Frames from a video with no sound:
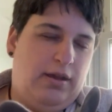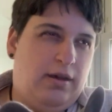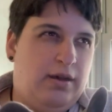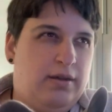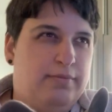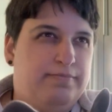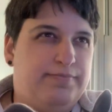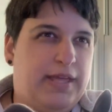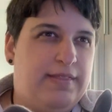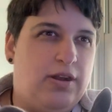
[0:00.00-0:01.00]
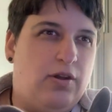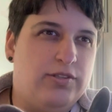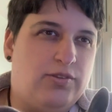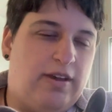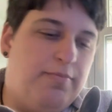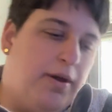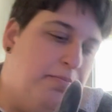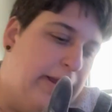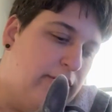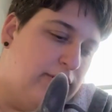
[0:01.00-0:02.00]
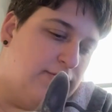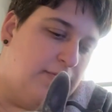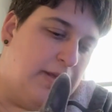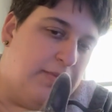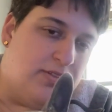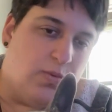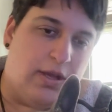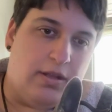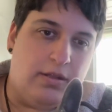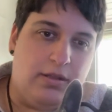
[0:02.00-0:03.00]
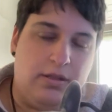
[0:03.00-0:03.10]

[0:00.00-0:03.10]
Um, and then also I've bought bearings from them as well.